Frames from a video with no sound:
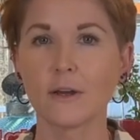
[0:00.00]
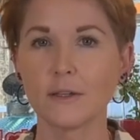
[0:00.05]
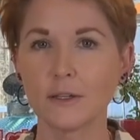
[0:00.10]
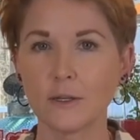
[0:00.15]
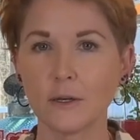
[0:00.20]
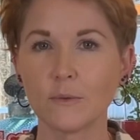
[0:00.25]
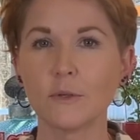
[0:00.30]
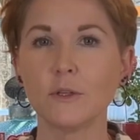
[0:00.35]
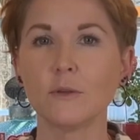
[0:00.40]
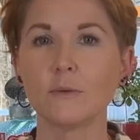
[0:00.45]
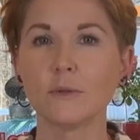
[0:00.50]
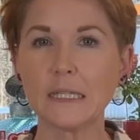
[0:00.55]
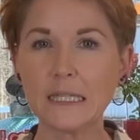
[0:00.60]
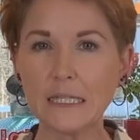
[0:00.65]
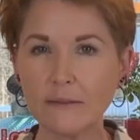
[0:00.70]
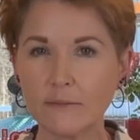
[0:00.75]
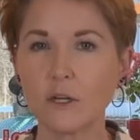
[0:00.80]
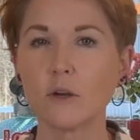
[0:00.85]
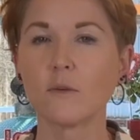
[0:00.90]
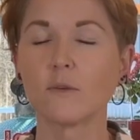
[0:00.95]
You know, when you
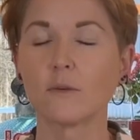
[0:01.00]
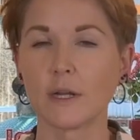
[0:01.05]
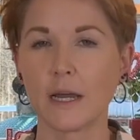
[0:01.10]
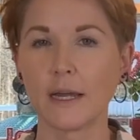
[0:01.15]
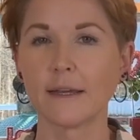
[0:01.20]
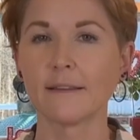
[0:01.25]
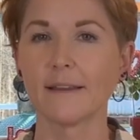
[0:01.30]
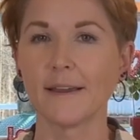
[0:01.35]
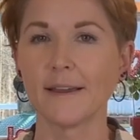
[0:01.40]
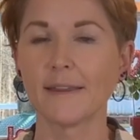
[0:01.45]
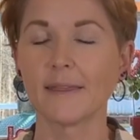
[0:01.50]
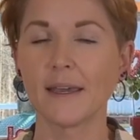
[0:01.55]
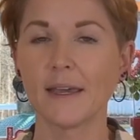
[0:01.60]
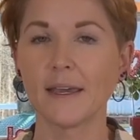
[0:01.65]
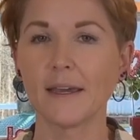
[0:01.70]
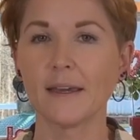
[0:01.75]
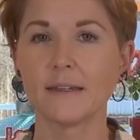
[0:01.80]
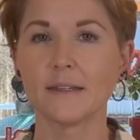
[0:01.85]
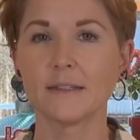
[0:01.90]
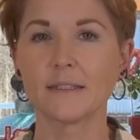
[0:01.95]
leave it overnight like
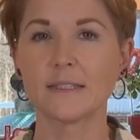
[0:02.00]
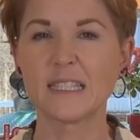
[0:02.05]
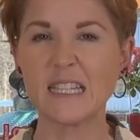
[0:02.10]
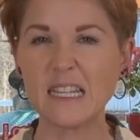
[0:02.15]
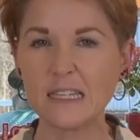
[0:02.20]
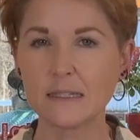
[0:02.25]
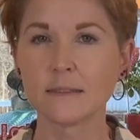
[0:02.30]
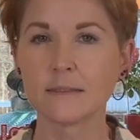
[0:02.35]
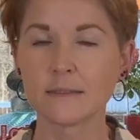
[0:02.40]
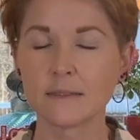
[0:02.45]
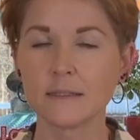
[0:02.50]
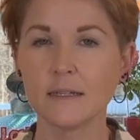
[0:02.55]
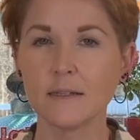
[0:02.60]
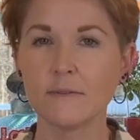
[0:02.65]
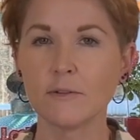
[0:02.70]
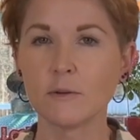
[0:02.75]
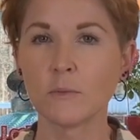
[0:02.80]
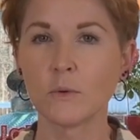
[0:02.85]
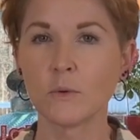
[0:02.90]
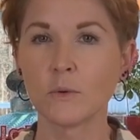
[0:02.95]
that, it seasons it
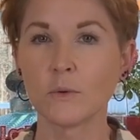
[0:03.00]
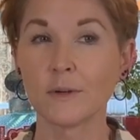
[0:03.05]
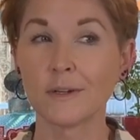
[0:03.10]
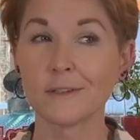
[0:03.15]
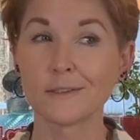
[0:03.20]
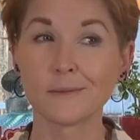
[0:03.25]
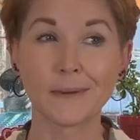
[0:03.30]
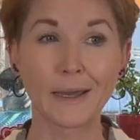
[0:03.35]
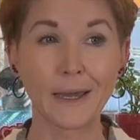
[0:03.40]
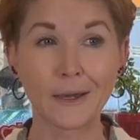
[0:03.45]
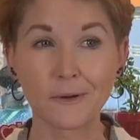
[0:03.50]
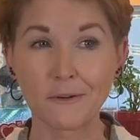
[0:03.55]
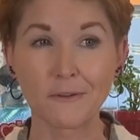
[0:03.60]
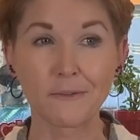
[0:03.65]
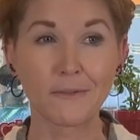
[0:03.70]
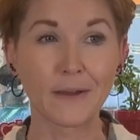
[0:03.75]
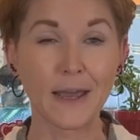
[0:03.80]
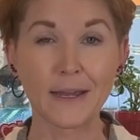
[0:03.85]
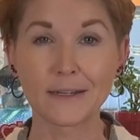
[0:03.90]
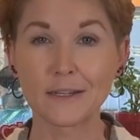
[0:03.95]
even more. And as a matter of
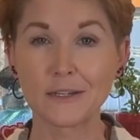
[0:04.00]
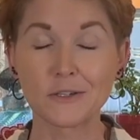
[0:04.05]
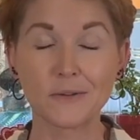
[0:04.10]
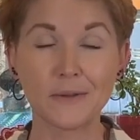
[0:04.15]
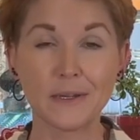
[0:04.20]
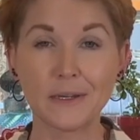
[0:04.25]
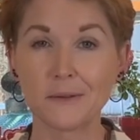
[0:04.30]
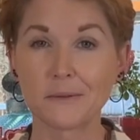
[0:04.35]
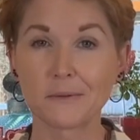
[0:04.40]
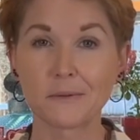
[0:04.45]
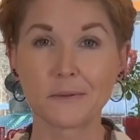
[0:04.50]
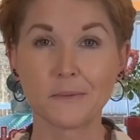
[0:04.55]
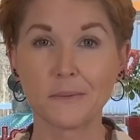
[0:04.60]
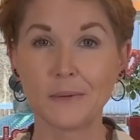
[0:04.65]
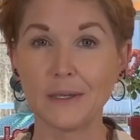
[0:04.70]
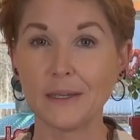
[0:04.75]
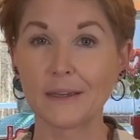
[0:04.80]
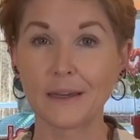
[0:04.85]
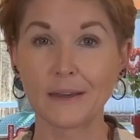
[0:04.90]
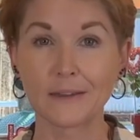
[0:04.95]
fact, as you eat it through the
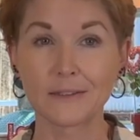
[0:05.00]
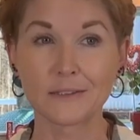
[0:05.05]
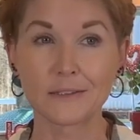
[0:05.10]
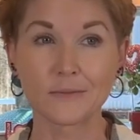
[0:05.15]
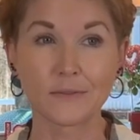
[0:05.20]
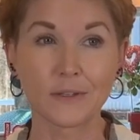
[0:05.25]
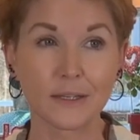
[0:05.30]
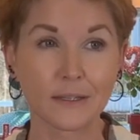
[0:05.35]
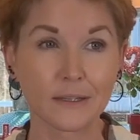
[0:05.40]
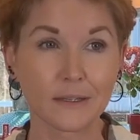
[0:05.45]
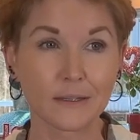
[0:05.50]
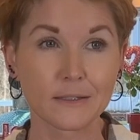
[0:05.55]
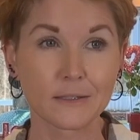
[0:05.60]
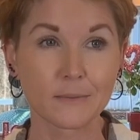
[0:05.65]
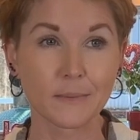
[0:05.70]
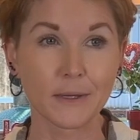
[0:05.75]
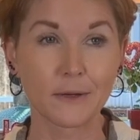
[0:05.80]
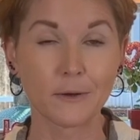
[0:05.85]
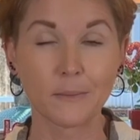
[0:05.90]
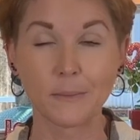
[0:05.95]
week, I just feel like it gets
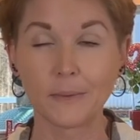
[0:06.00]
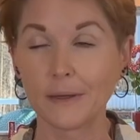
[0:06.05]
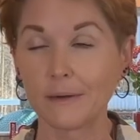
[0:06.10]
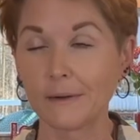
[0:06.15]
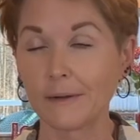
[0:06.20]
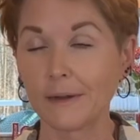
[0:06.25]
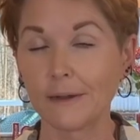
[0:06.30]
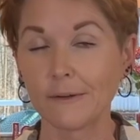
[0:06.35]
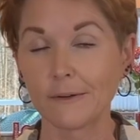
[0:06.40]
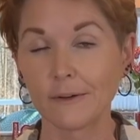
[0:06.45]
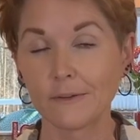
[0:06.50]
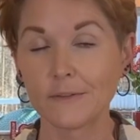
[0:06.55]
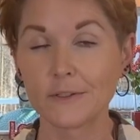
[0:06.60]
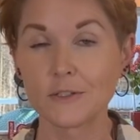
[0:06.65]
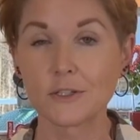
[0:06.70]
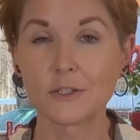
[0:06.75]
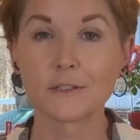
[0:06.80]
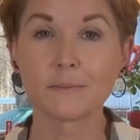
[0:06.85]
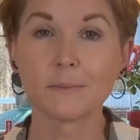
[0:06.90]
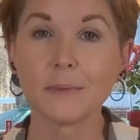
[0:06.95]
better and better. I don't know if it's
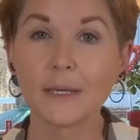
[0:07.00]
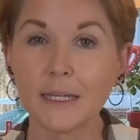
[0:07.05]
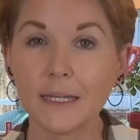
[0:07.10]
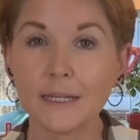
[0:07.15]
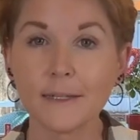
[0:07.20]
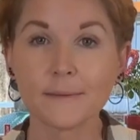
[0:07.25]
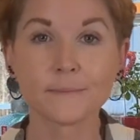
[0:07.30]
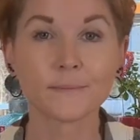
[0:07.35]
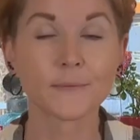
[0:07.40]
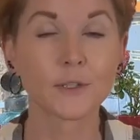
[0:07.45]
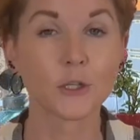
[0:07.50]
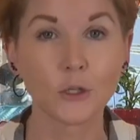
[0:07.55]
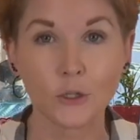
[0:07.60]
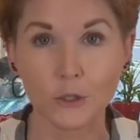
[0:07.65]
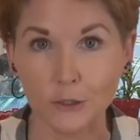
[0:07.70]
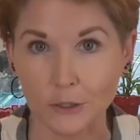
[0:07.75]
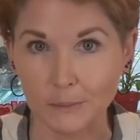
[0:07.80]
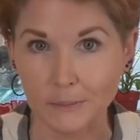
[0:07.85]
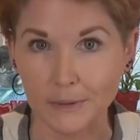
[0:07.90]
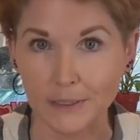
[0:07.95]
just me,
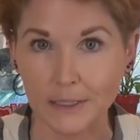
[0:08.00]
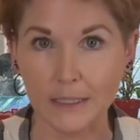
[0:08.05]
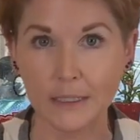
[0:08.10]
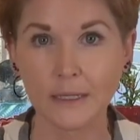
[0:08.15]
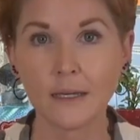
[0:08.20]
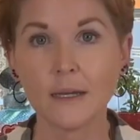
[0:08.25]
could be.